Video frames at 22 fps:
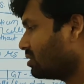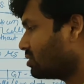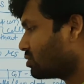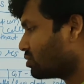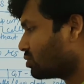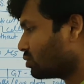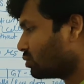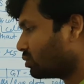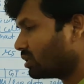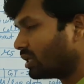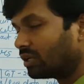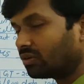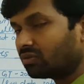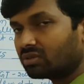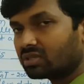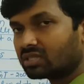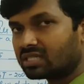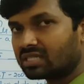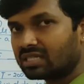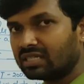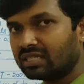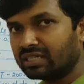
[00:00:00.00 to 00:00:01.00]
So that
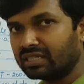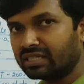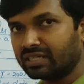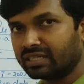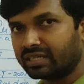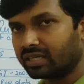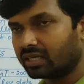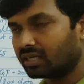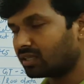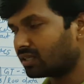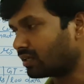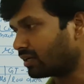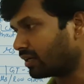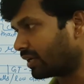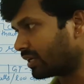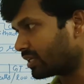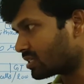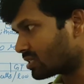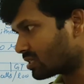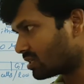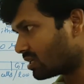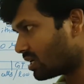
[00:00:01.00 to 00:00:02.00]
we'll see in detail in the
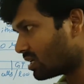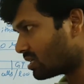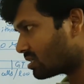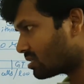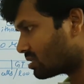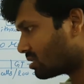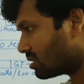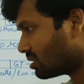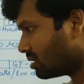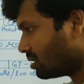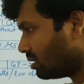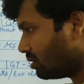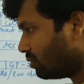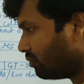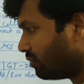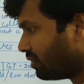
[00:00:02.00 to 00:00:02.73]
next class,